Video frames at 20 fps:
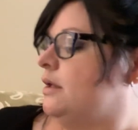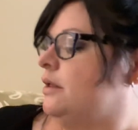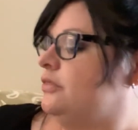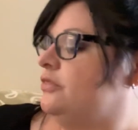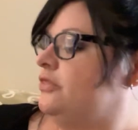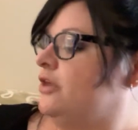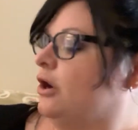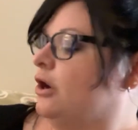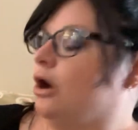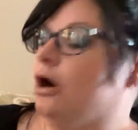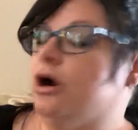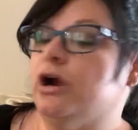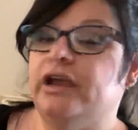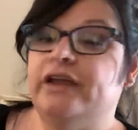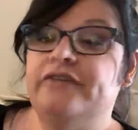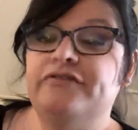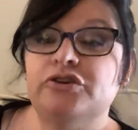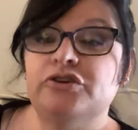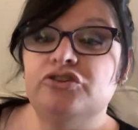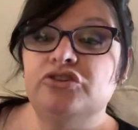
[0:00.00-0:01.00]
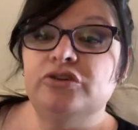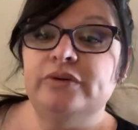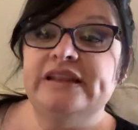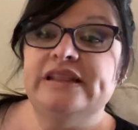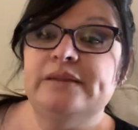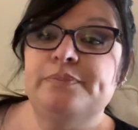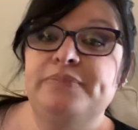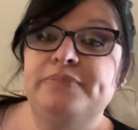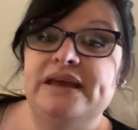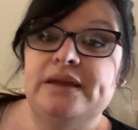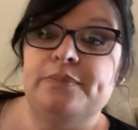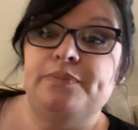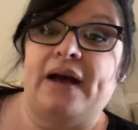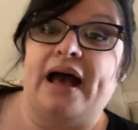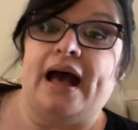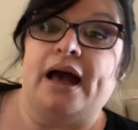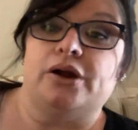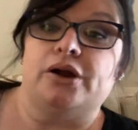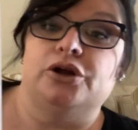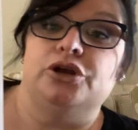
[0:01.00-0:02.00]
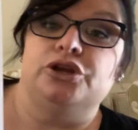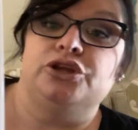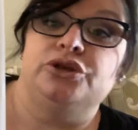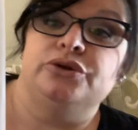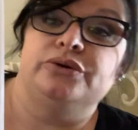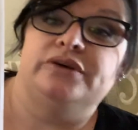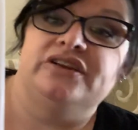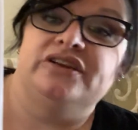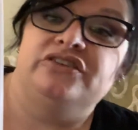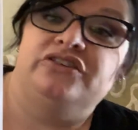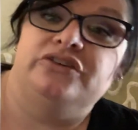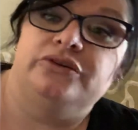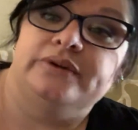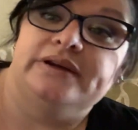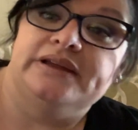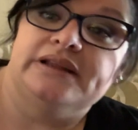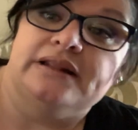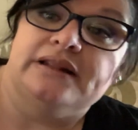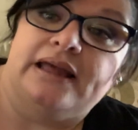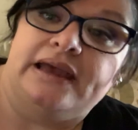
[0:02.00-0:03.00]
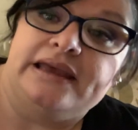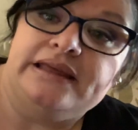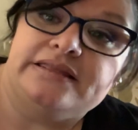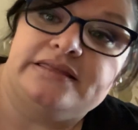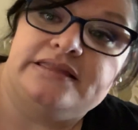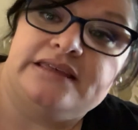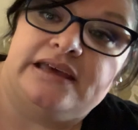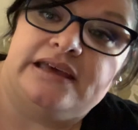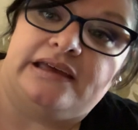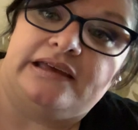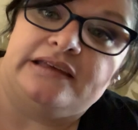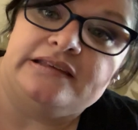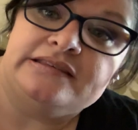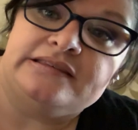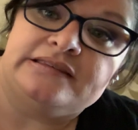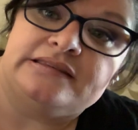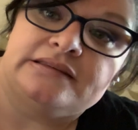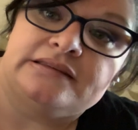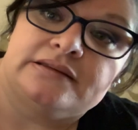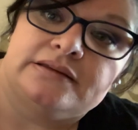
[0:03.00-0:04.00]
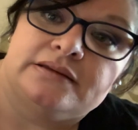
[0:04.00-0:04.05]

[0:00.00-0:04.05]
If you're doing the big pattern, you can do it like this,